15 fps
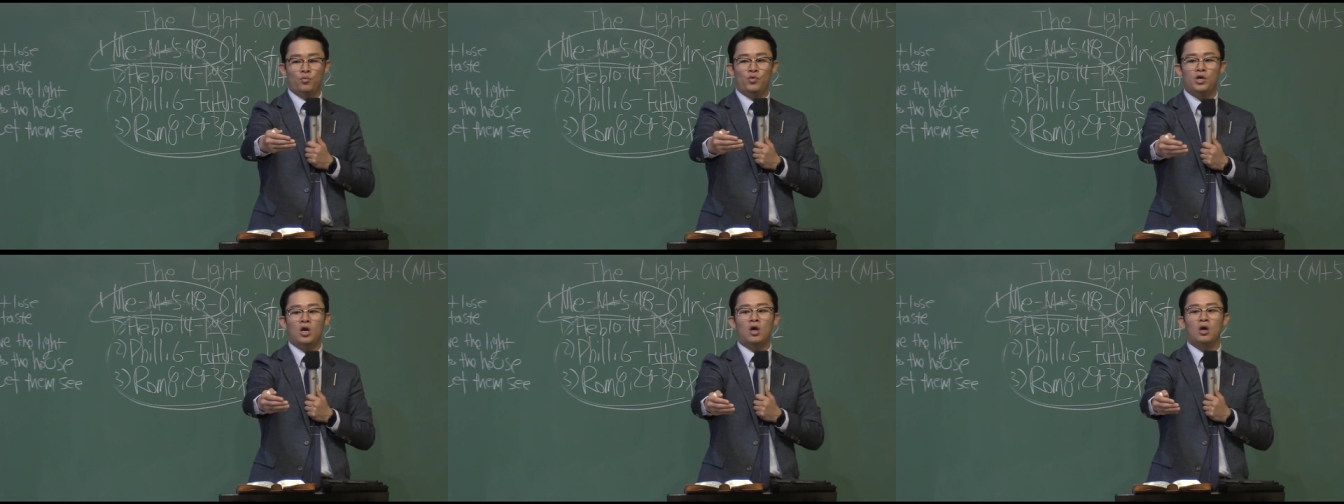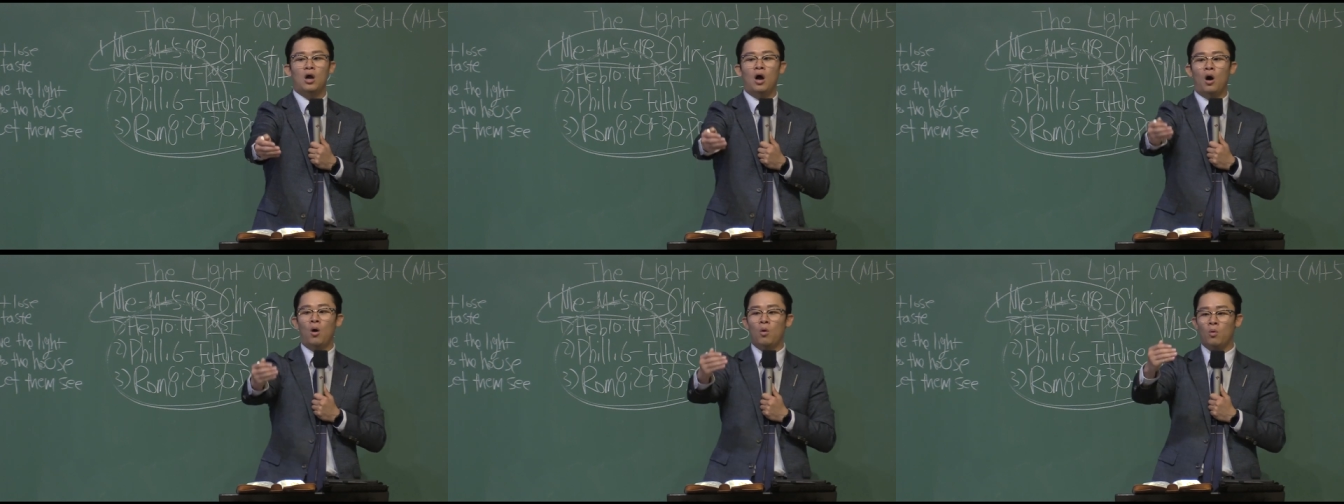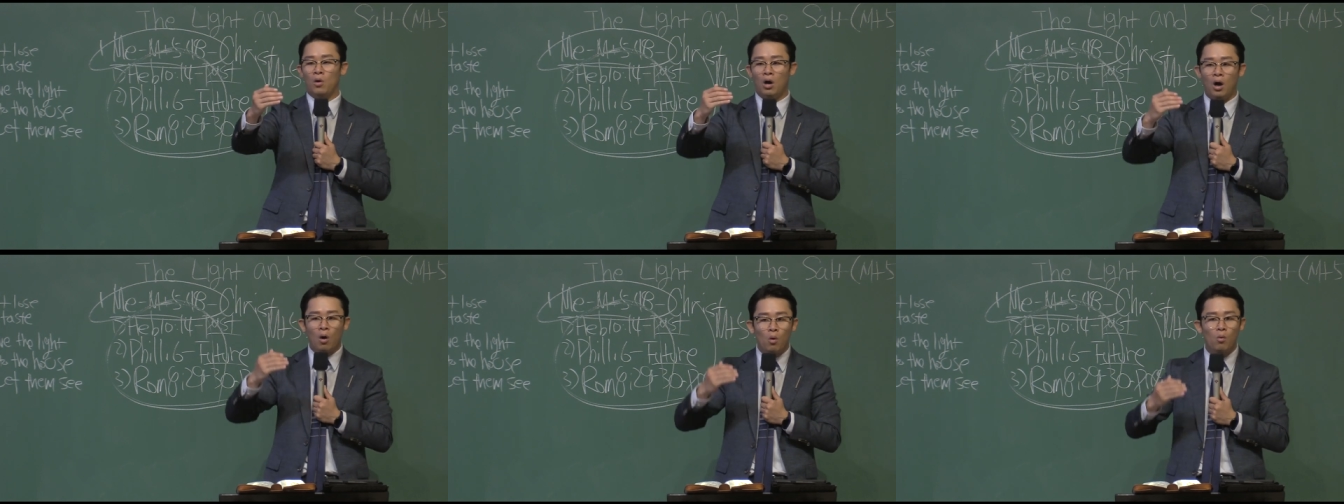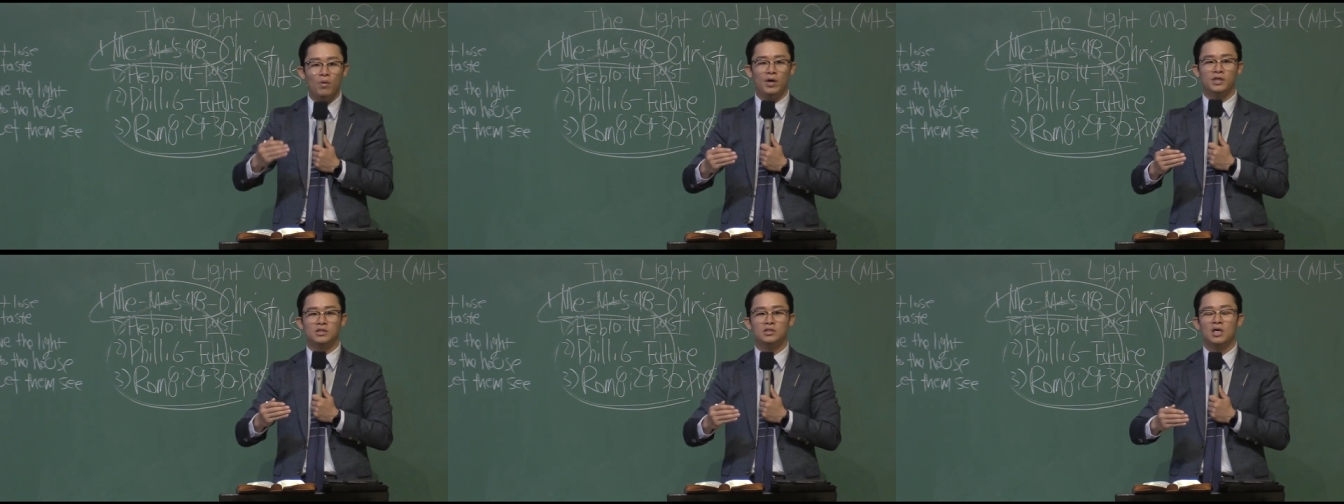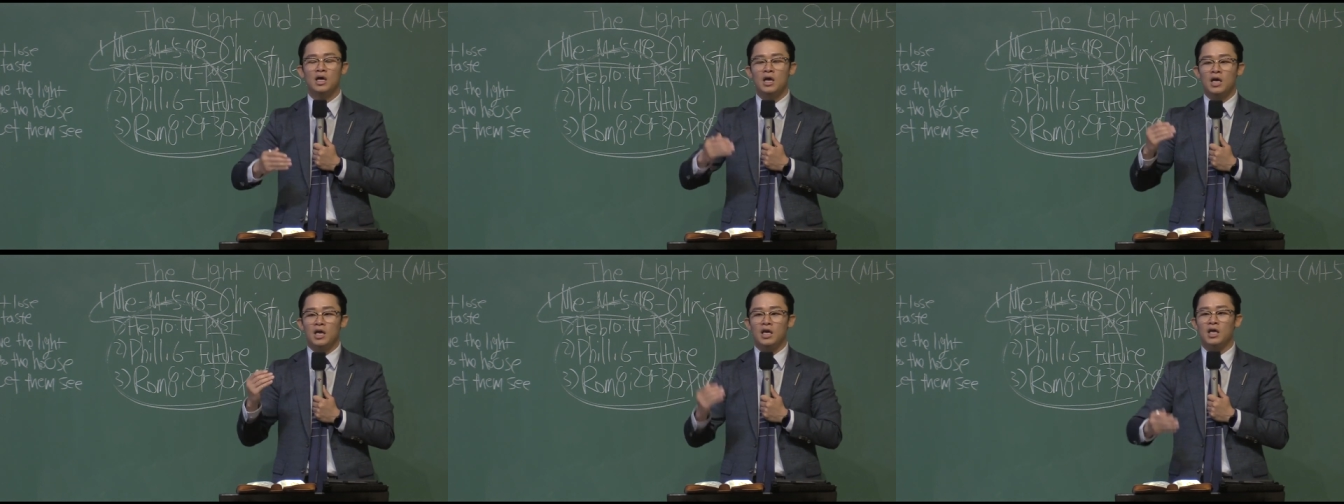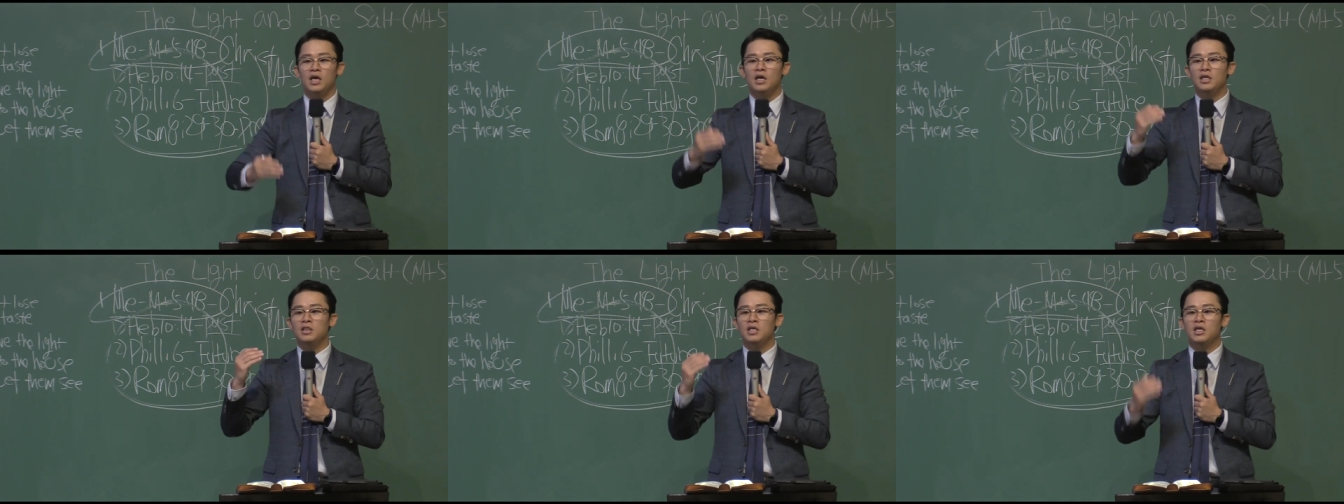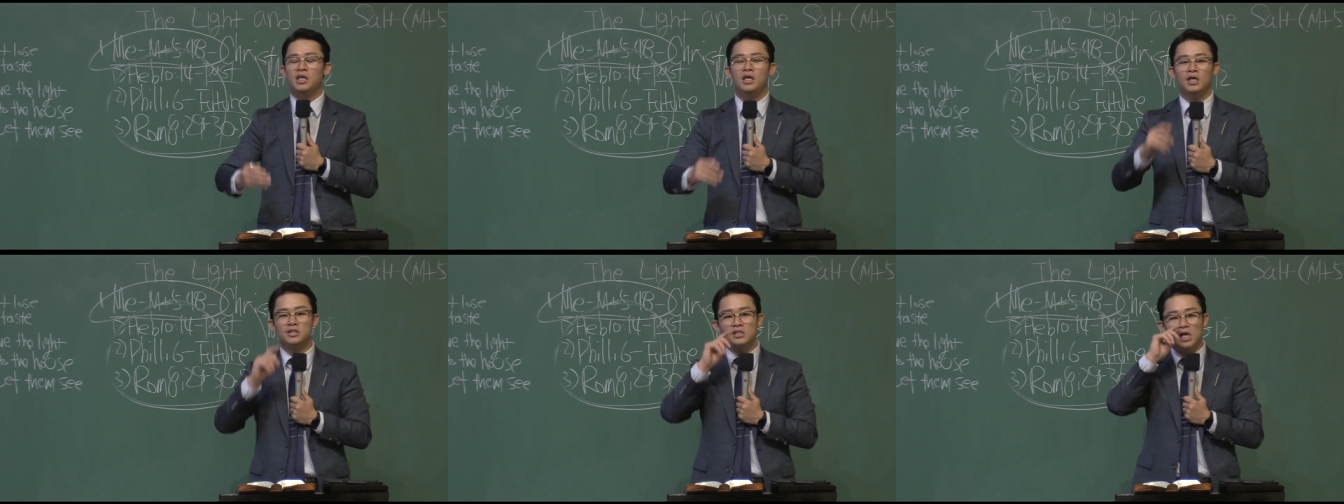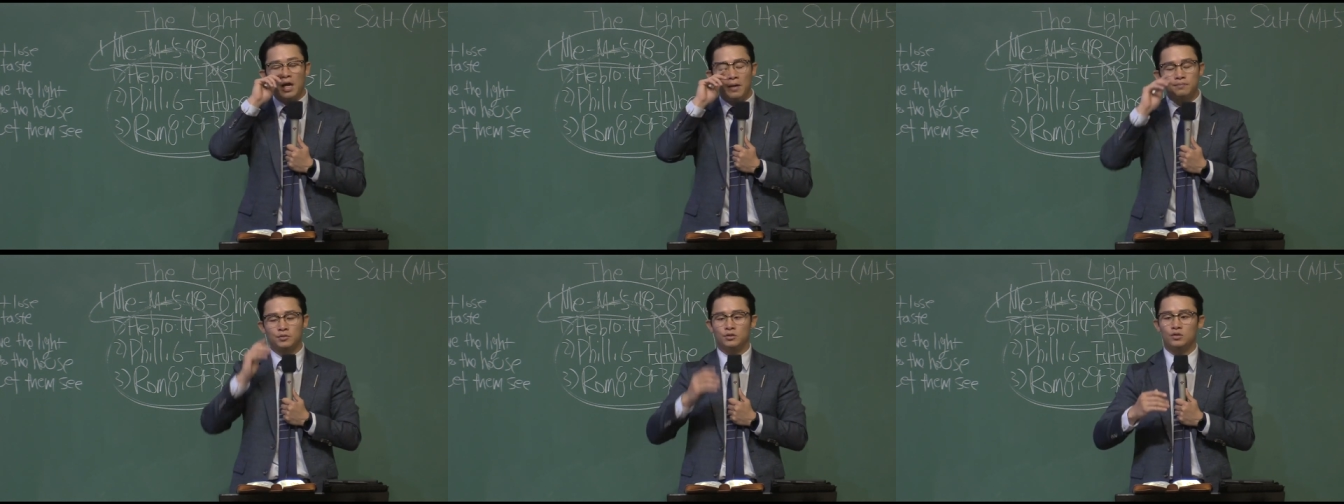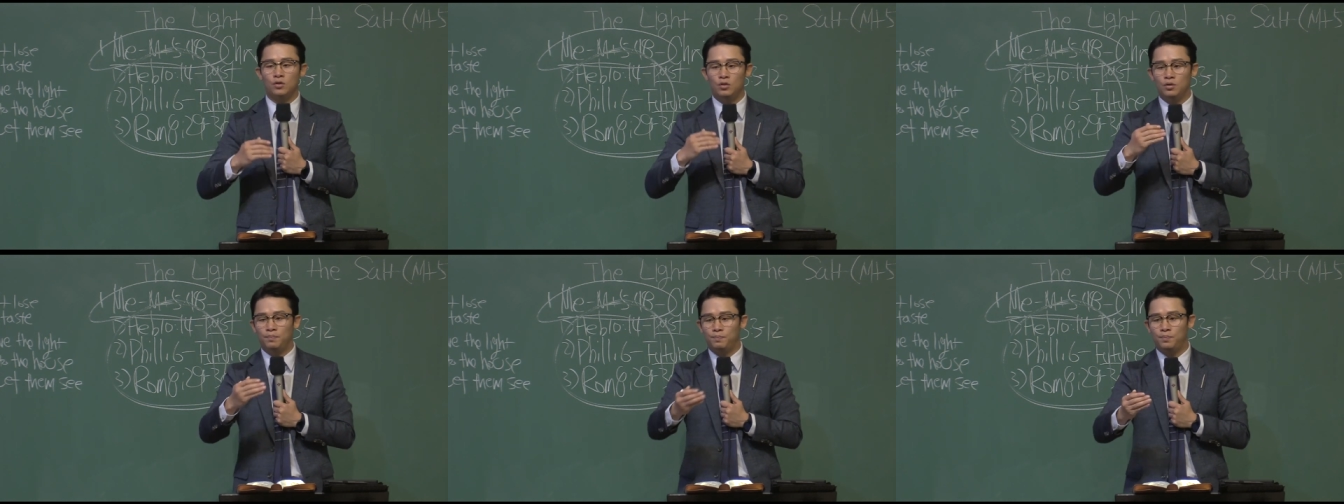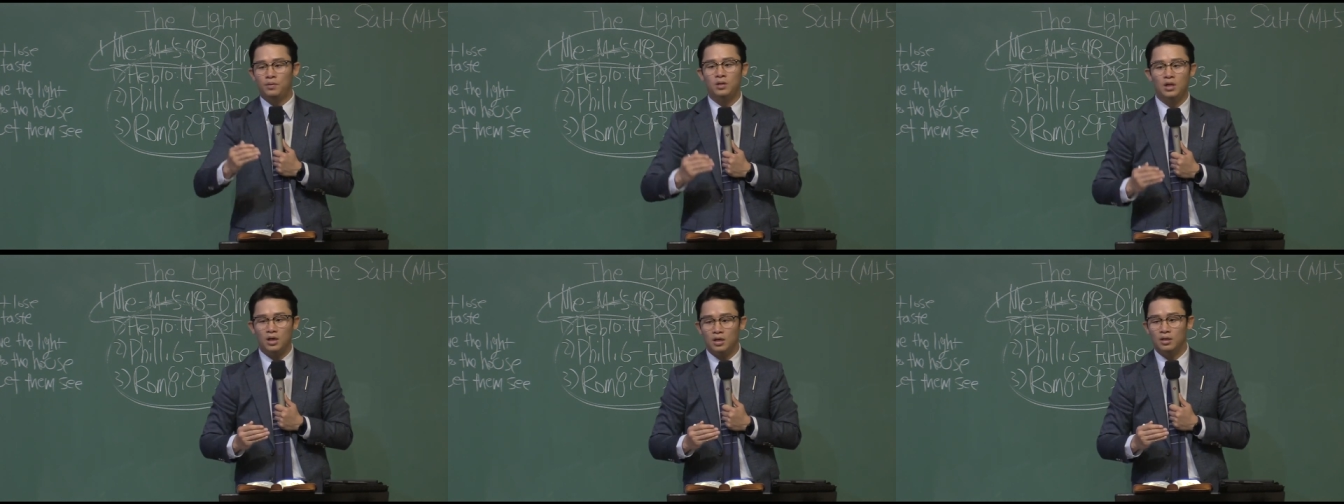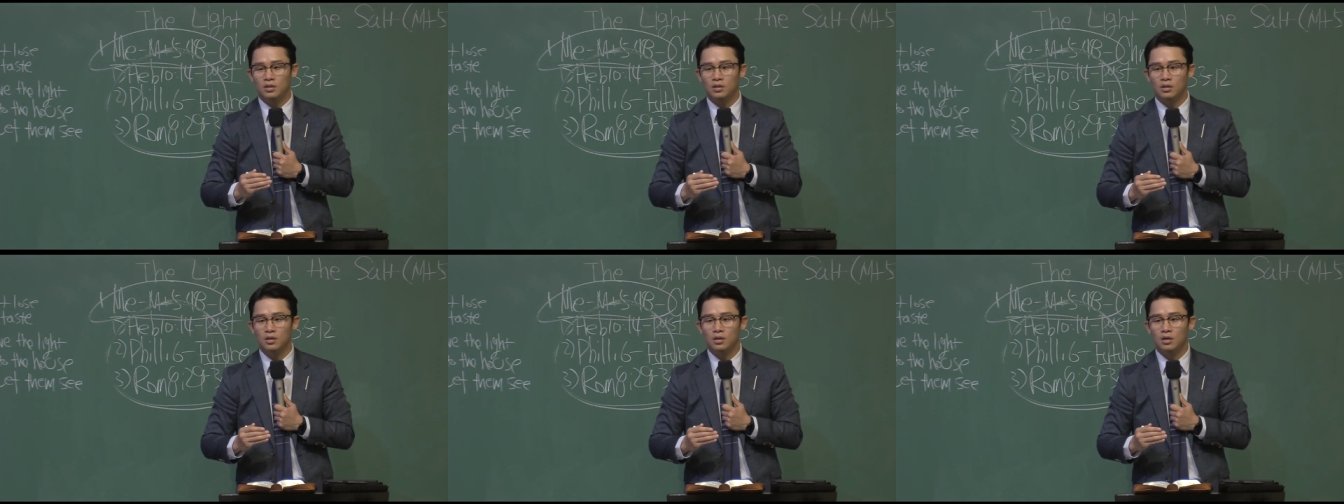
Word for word: We are always in His absolute plan.